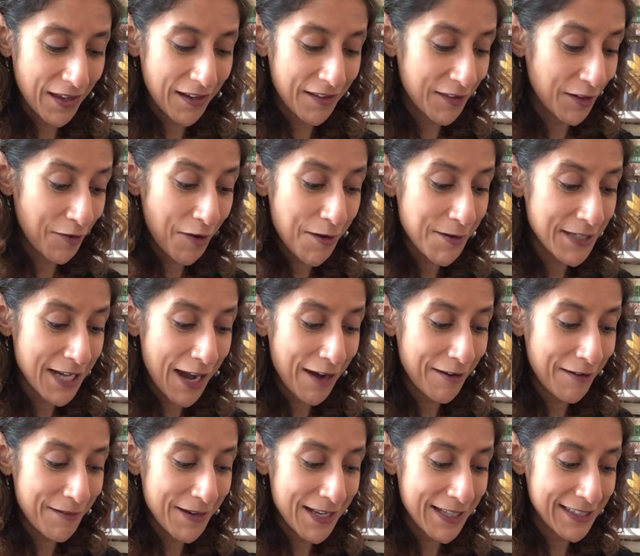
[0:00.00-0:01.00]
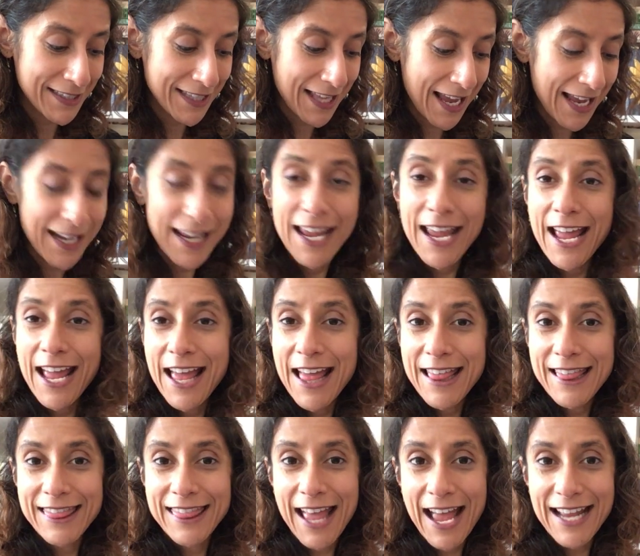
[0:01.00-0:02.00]
the Crow Tarot is that
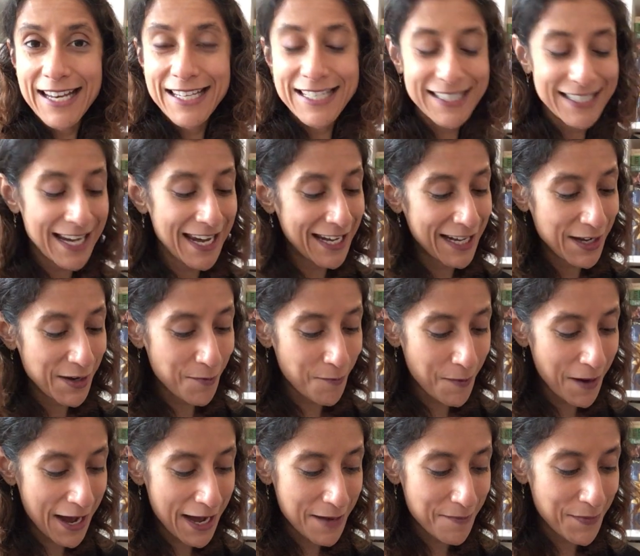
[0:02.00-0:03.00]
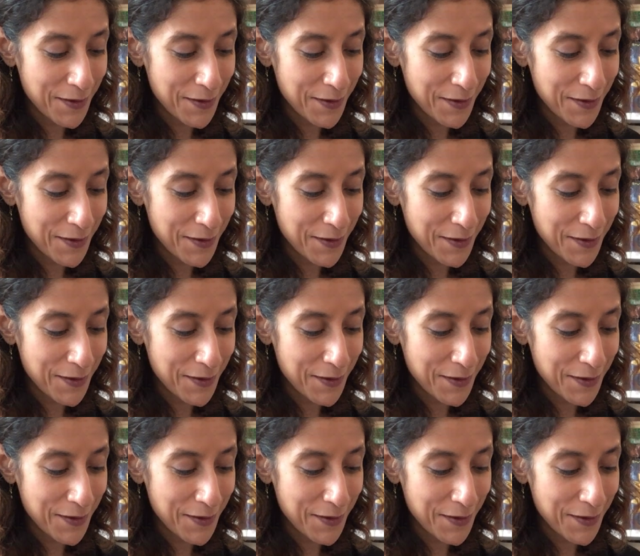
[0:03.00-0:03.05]
is taken away,